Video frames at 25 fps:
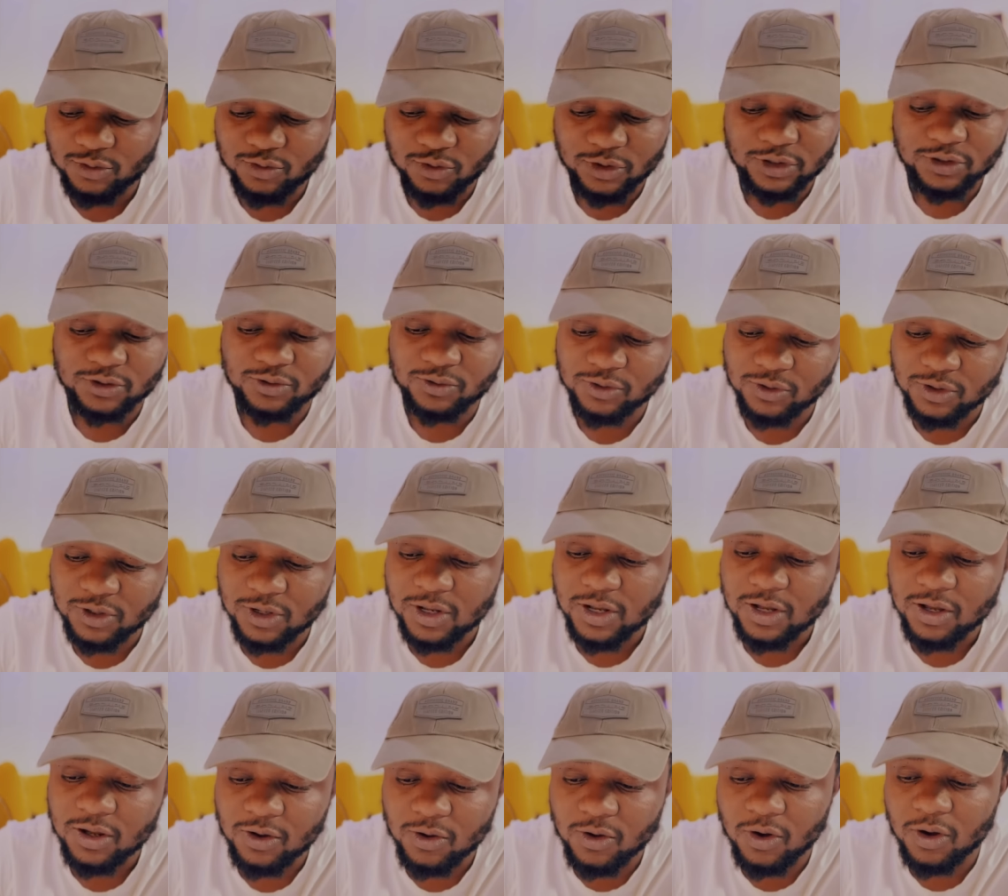to his
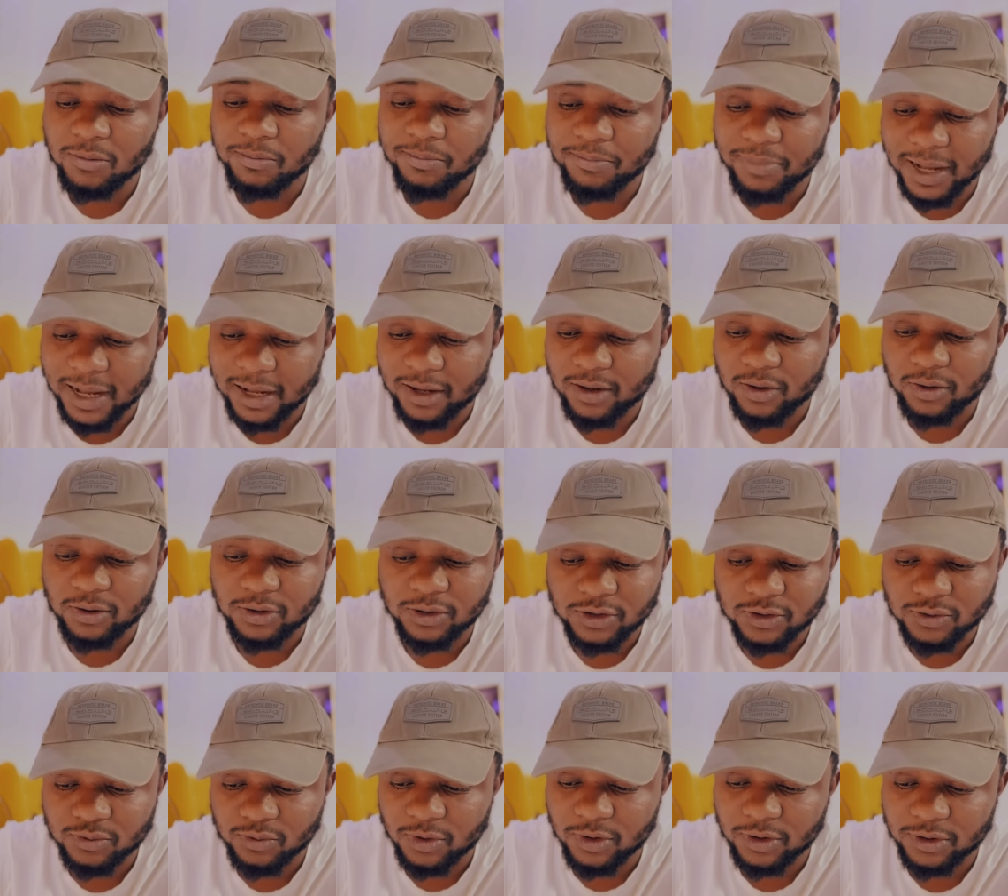gone back on
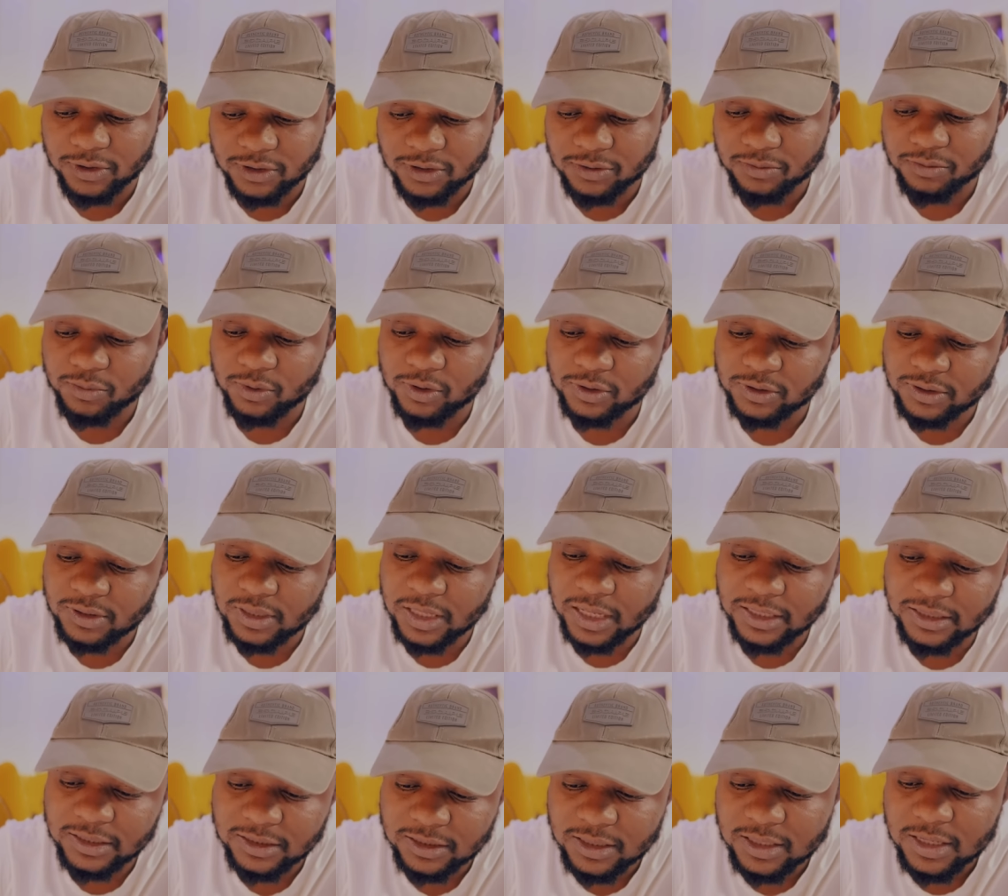his words. But
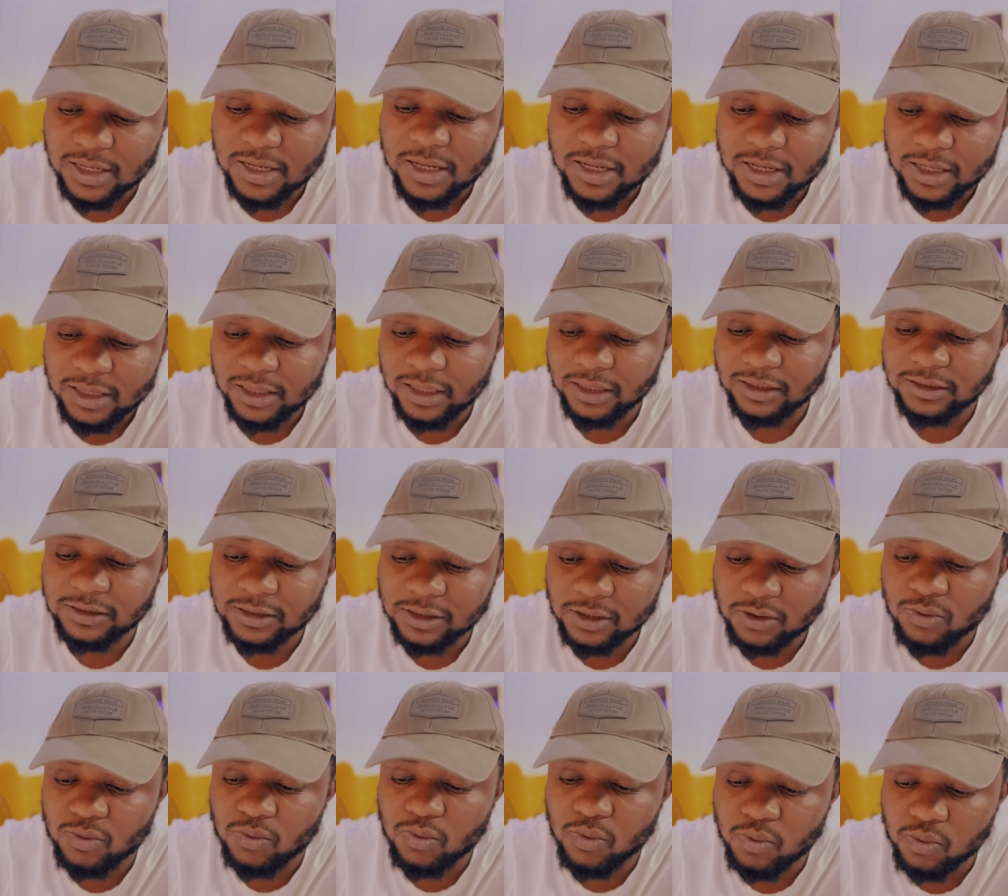let let's
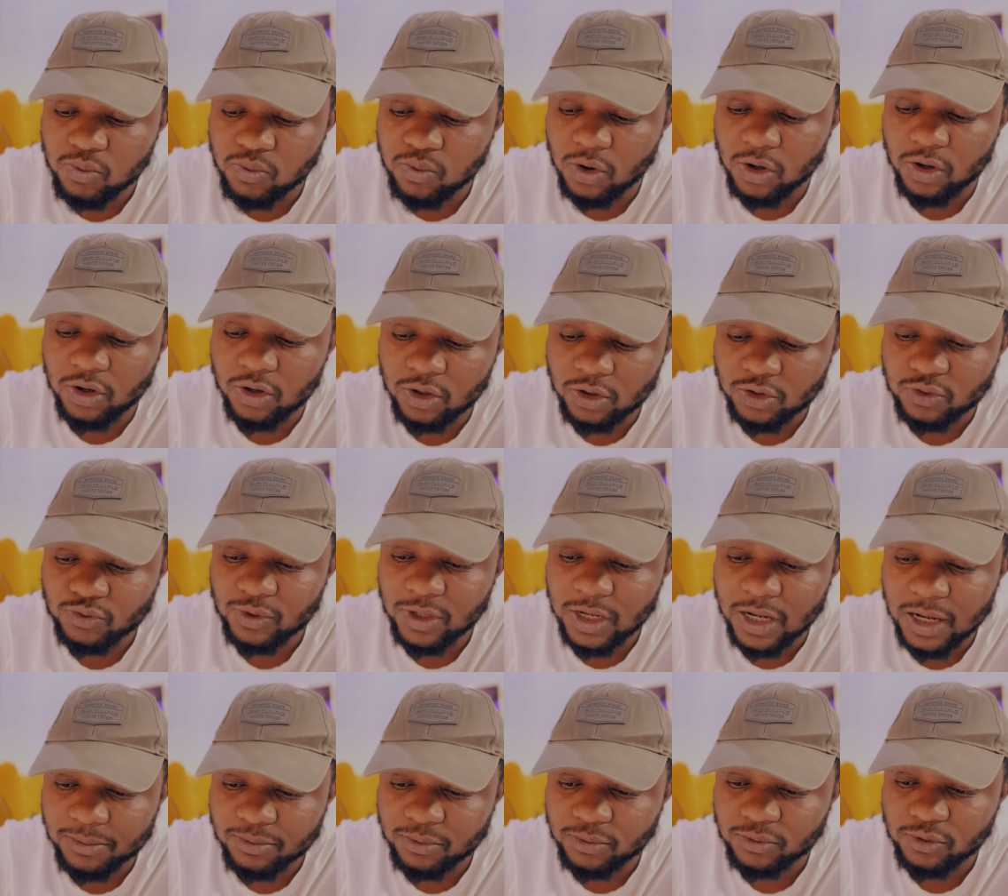see what
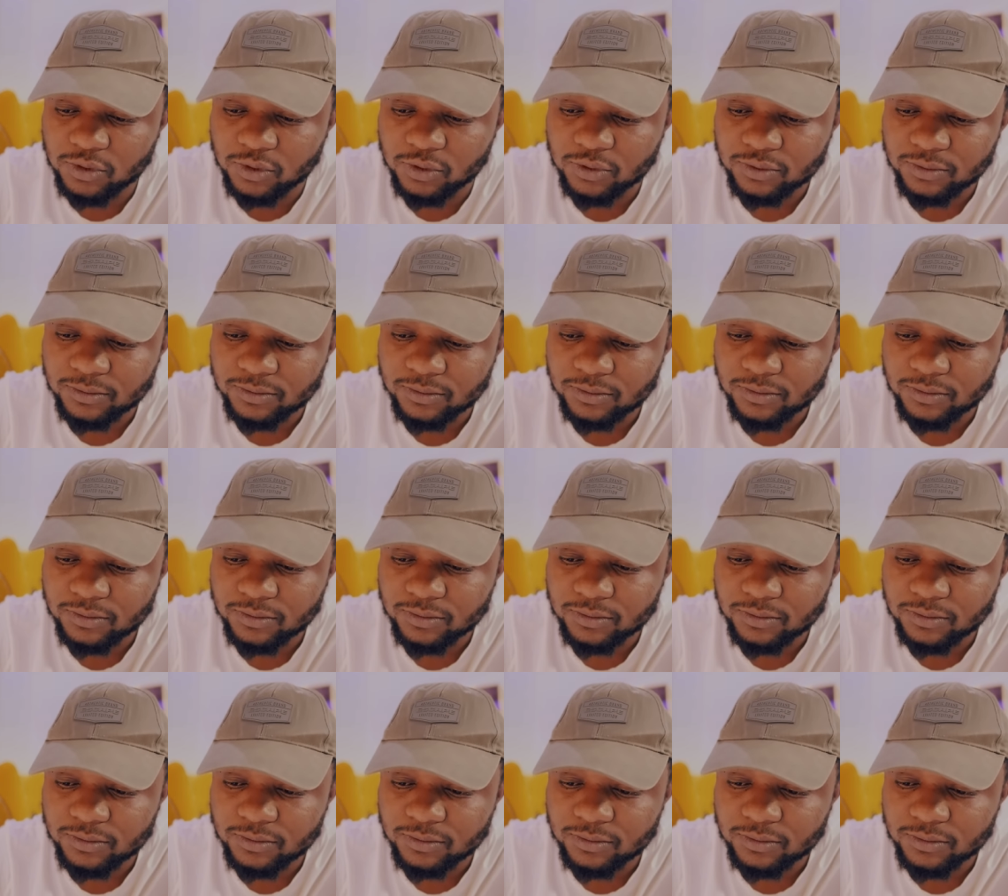will happen though.